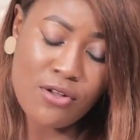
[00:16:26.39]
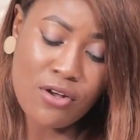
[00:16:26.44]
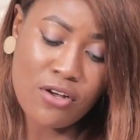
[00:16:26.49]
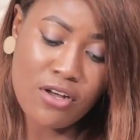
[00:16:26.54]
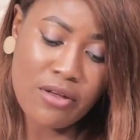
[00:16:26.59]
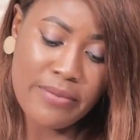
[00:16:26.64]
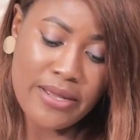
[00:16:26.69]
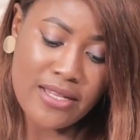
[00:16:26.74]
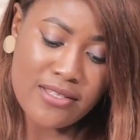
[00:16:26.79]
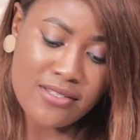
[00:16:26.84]

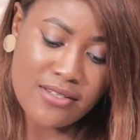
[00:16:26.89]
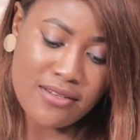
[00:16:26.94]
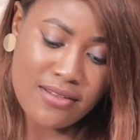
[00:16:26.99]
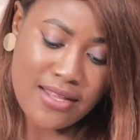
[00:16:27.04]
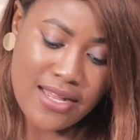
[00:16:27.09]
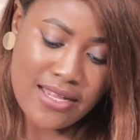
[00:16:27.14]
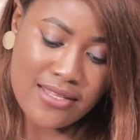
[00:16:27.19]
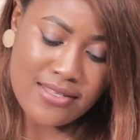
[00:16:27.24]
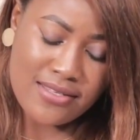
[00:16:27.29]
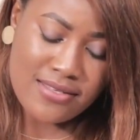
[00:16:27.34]
comment on
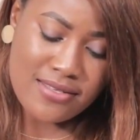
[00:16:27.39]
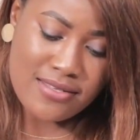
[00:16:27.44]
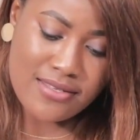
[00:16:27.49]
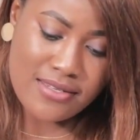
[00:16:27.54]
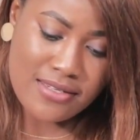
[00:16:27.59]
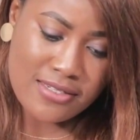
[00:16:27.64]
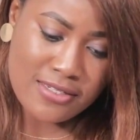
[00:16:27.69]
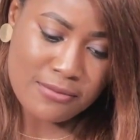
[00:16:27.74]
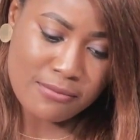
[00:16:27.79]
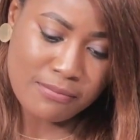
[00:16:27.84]
that.
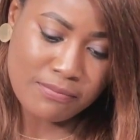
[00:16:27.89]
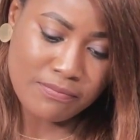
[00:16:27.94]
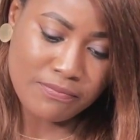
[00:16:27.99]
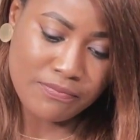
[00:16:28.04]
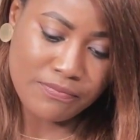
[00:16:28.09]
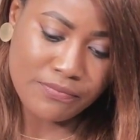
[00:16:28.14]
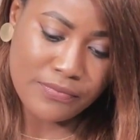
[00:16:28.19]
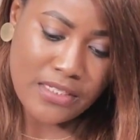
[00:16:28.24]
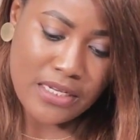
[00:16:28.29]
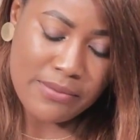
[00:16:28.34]

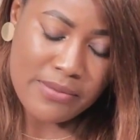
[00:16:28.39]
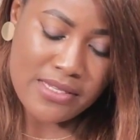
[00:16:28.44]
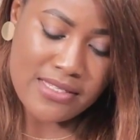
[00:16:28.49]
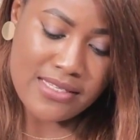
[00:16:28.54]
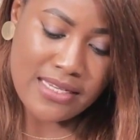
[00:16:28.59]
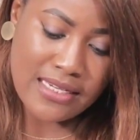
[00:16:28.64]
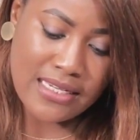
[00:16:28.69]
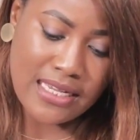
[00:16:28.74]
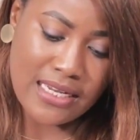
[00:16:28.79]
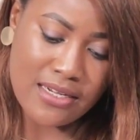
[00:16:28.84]
Um, let me
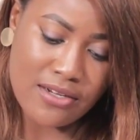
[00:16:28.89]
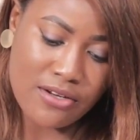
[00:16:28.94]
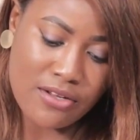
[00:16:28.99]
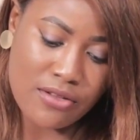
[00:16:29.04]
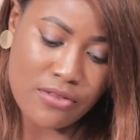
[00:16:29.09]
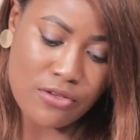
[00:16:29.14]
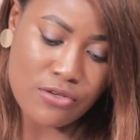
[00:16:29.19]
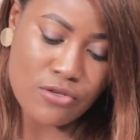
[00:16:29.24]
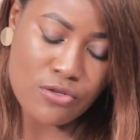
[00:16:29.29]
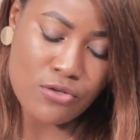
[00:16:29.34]
take
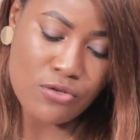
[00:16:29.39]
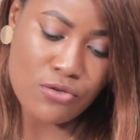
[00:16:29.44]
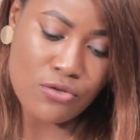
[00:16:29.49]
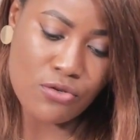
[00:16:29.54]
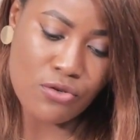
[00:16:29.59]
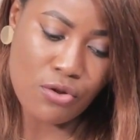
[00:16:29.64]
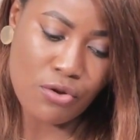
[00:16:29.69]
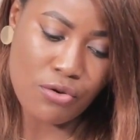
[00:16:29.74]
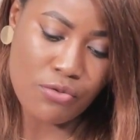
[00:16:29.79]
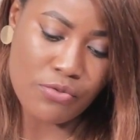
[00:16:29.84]
another
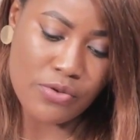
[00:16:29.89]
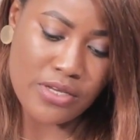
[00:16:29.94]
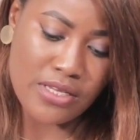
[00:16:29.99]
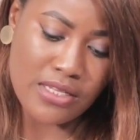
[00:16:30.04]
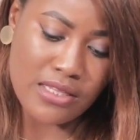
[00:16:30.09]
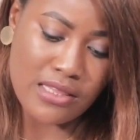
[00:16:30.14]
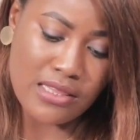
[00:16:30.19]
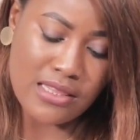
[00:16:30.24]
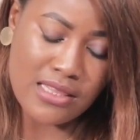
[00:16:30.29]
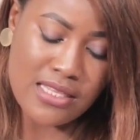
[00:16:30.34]

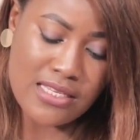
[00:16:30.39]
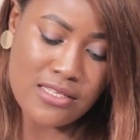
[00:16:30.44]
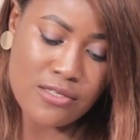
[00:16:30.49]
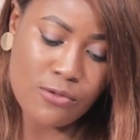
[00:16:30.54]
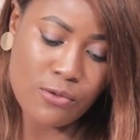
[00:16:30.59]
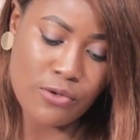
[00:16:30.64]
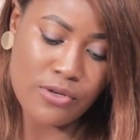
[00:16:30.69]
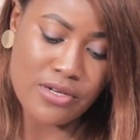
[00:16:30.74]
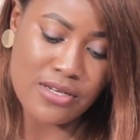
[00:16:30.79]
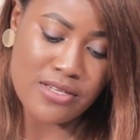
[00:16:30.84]
story.
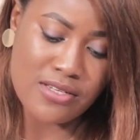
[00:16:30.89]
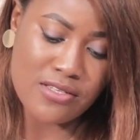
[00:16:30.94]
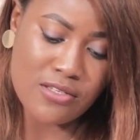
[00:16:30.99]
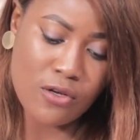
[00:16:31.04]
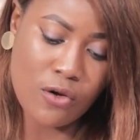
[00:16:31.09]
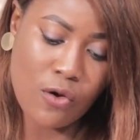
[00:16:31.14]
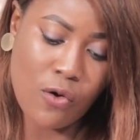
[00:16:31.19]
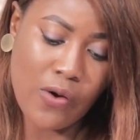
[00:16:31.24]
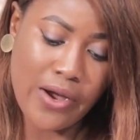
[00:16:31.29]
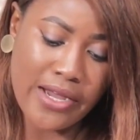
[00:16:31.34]
This one is
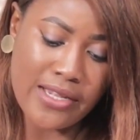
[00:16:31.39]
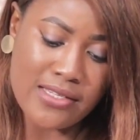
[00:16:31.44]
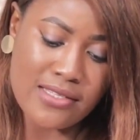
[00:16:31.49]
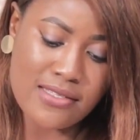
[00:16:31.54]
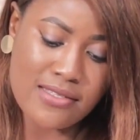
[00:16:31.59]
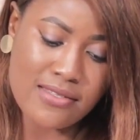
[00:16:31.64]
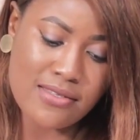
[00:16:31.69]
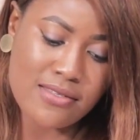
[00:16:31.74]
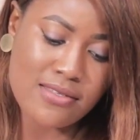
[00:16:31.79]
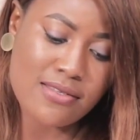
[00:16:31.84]

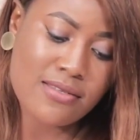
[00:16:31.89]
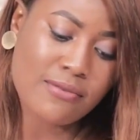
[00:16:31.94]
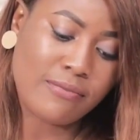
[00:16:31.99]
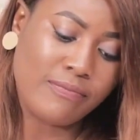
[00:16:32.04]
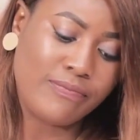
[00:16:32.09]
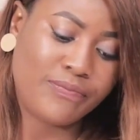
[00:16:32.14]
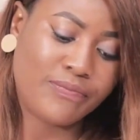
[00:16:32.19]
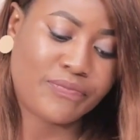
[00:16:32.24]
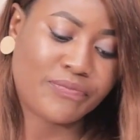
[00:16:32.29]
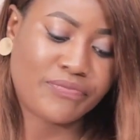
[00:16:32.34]
quite
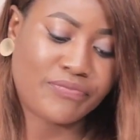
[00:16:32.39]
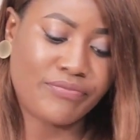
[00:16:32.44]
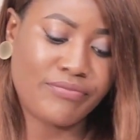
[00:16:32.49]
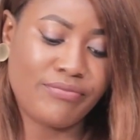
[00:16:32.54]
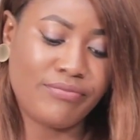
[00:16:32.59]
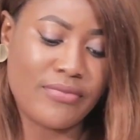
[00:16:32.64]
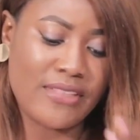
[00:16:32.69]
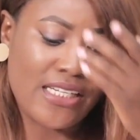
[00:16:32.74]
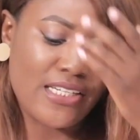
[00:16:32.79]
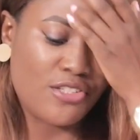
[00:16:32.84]

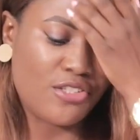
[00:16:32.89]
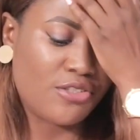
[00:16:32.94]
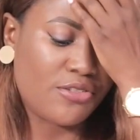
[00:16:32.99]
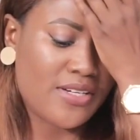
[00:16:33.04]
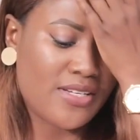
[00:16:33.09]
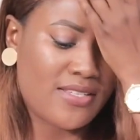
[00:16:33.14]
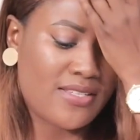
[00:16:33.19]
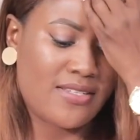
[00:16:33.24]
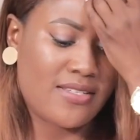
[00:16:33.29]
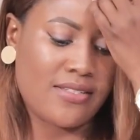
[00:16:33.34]

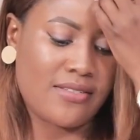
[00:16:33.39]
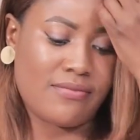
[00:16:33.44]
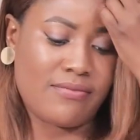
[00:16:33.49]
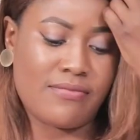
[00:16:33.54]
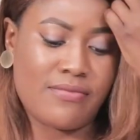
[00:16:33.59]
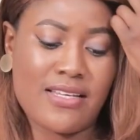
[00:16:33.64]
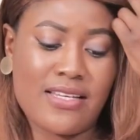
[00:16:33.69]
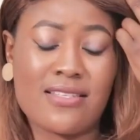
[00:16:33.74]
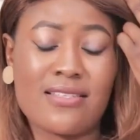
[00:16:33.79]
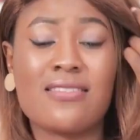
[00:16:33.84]

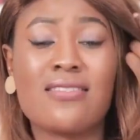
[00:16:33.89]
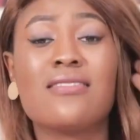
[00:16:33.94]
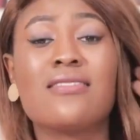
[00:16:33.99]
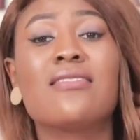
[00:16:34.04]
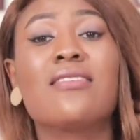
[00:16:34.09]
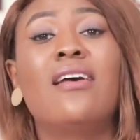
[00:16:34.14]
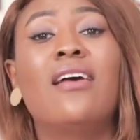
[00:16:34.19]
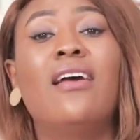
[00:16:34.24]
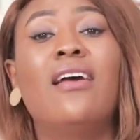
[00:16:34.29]
interesting. Is